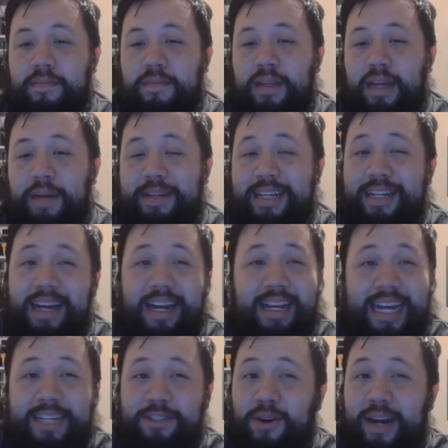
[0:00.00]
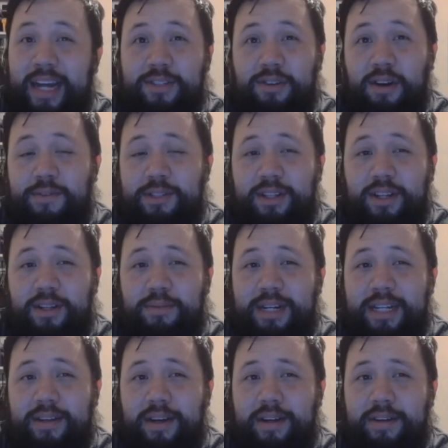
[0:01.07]
I mean, Askar Askarov was another one I
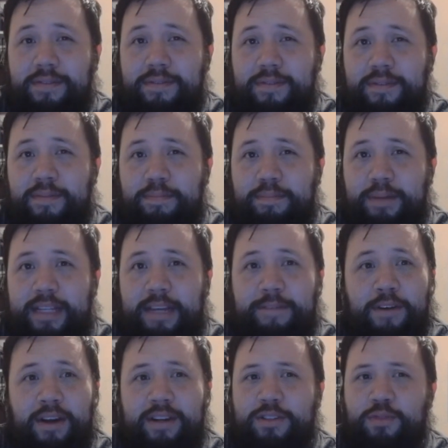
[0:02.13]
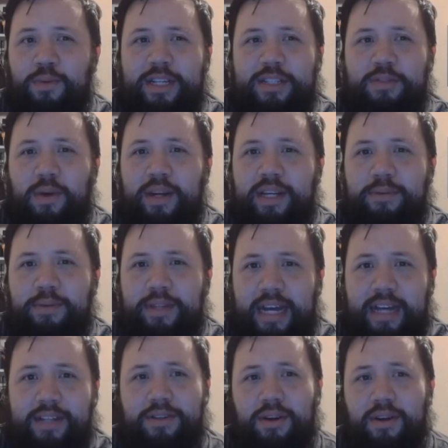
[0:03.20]
thought of, but they fought in 2020 with
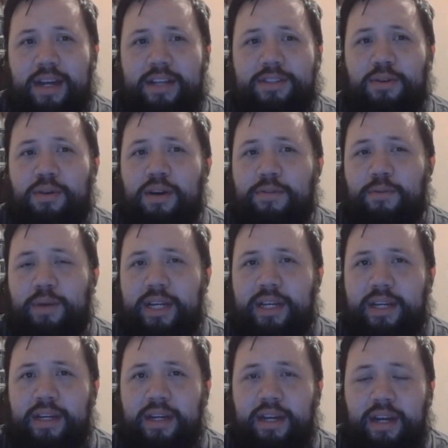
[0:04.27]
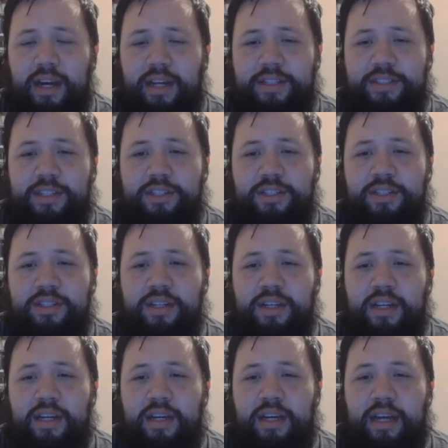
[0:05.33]
Askar Askarov winning a decision,
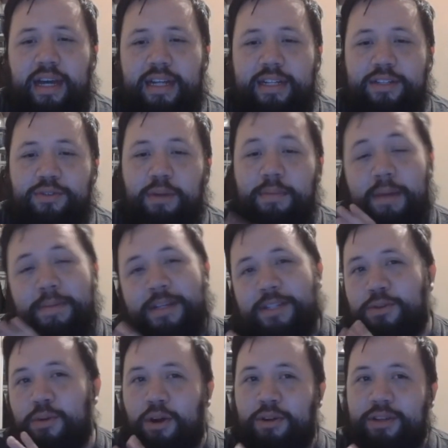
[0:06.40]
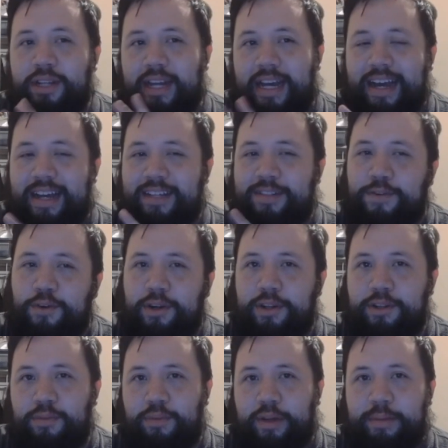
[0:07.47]
and so it might be too early to ask for
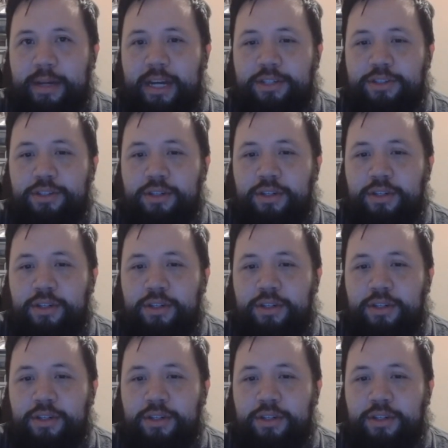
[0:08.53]
another rematch.